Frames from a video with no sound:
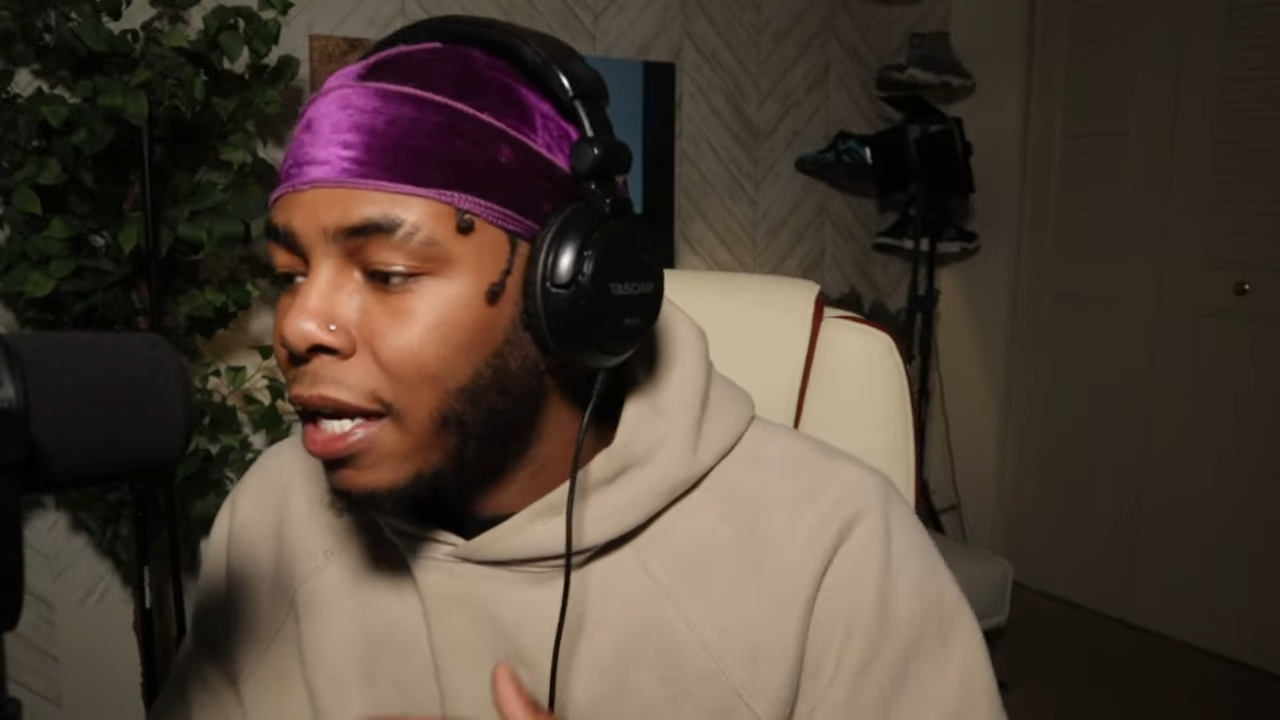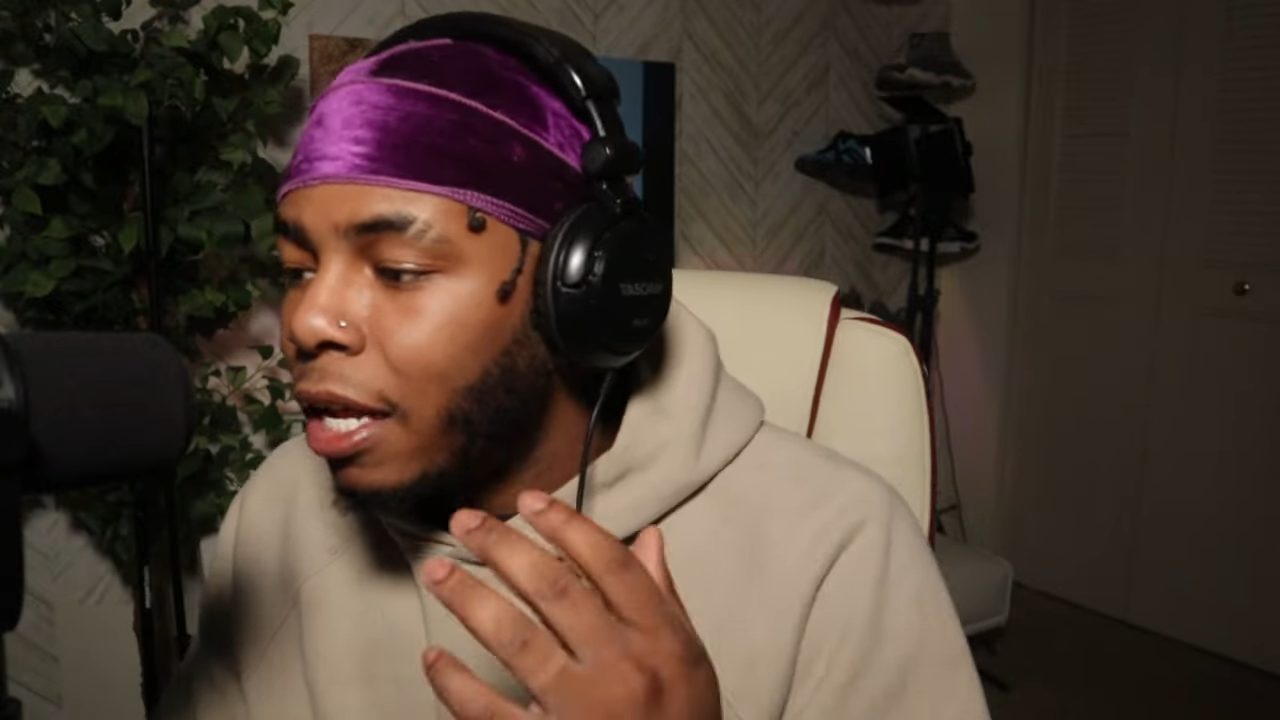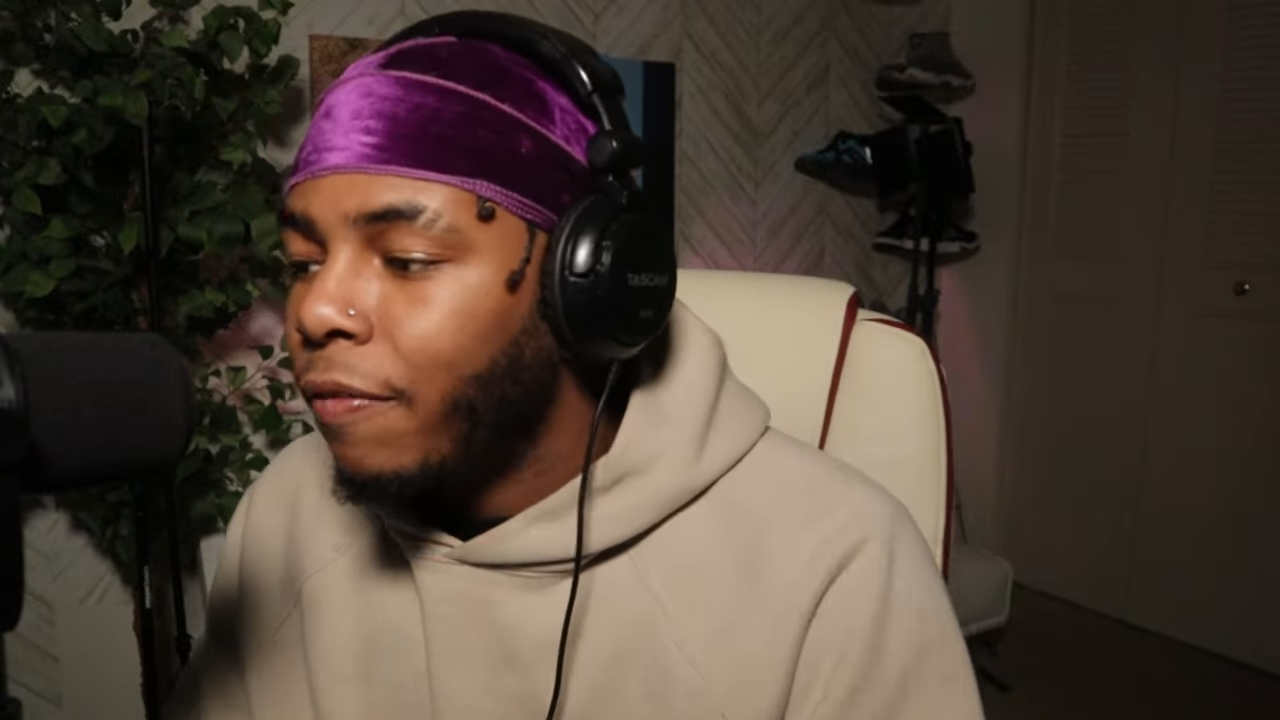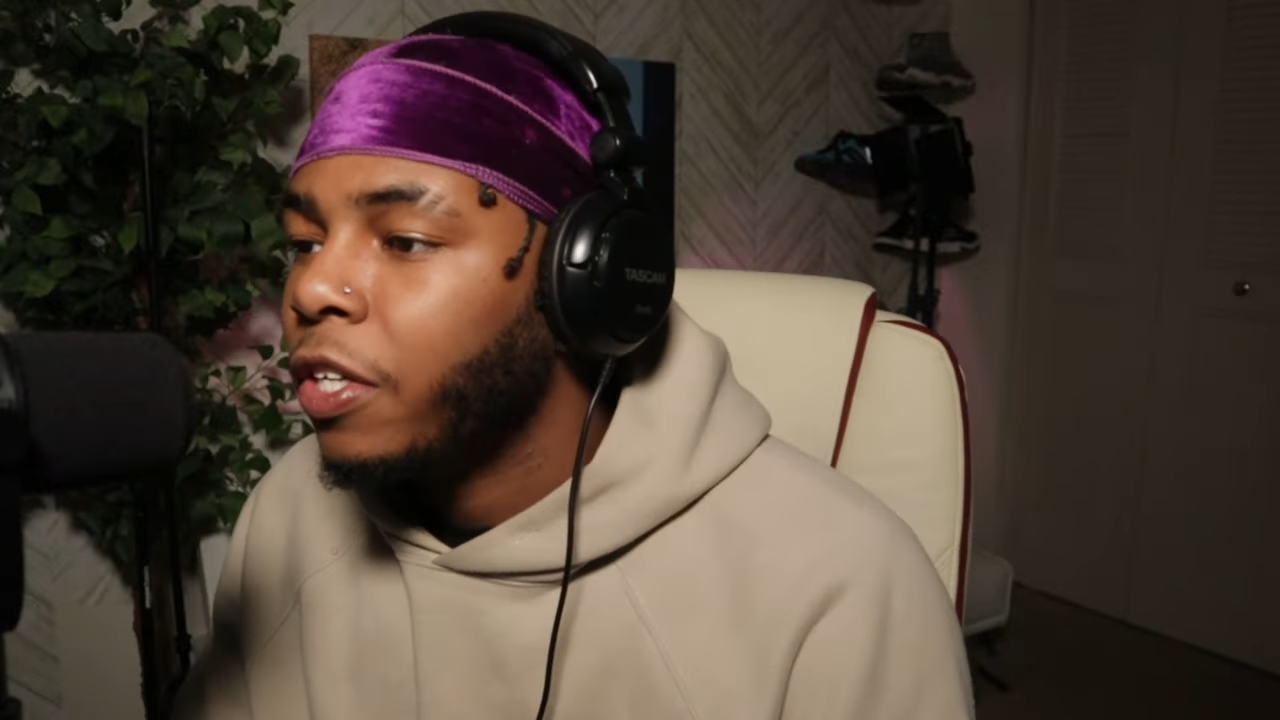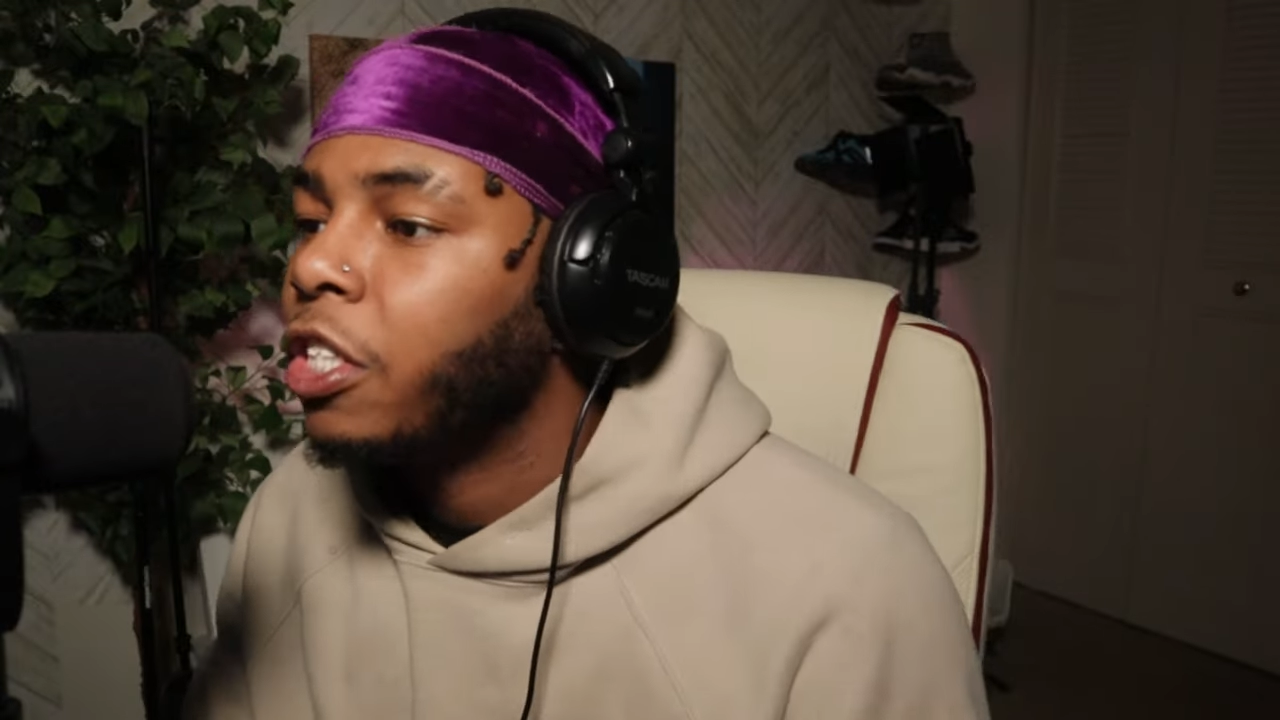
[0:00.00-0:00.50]
I
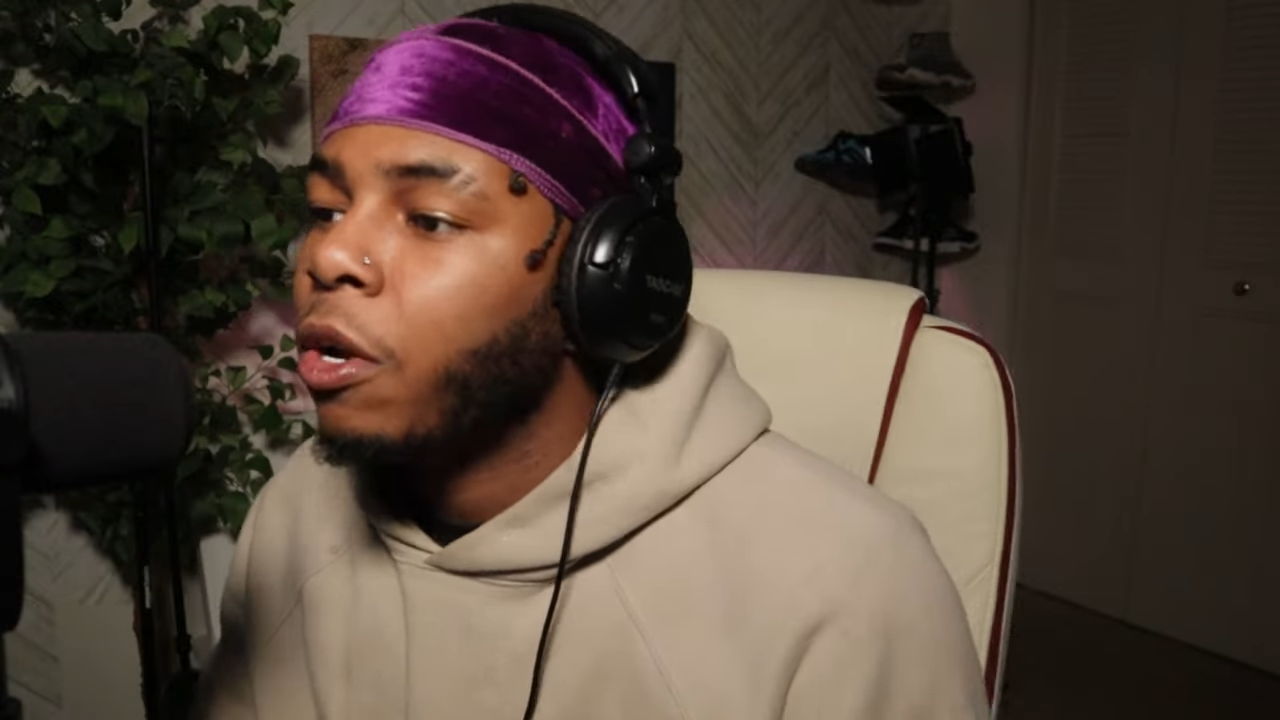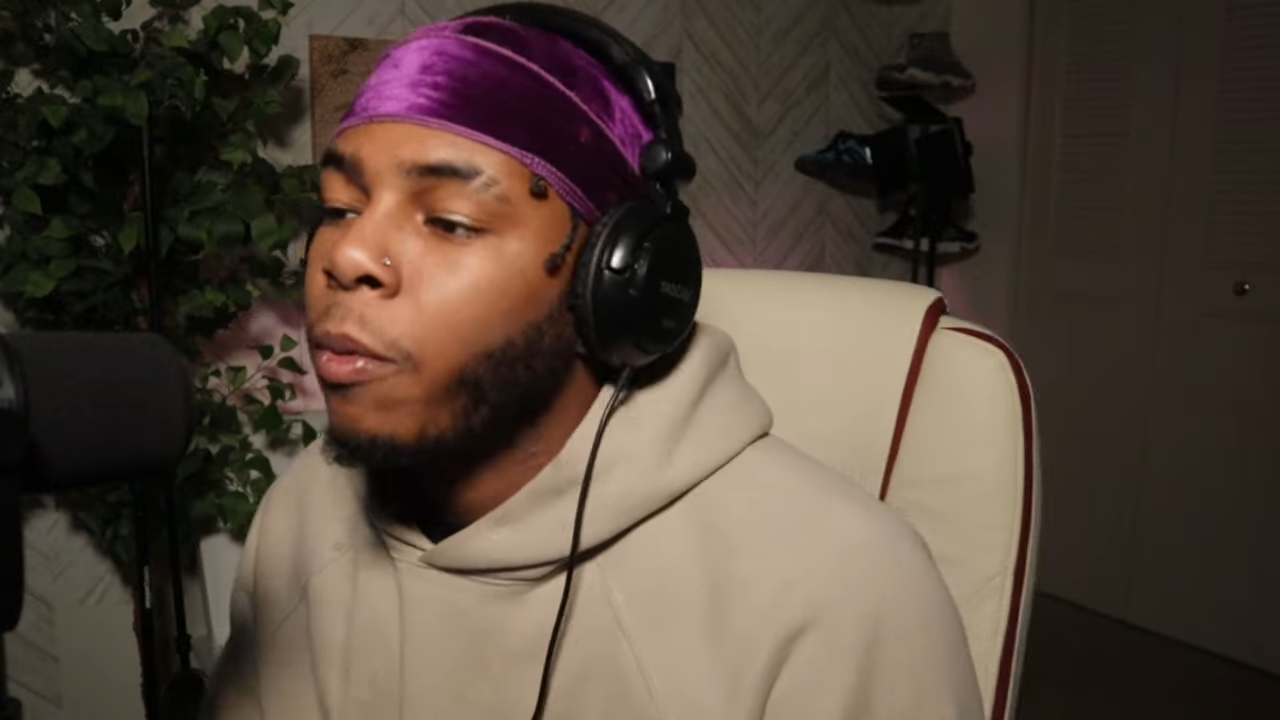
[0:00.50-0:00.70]
love each and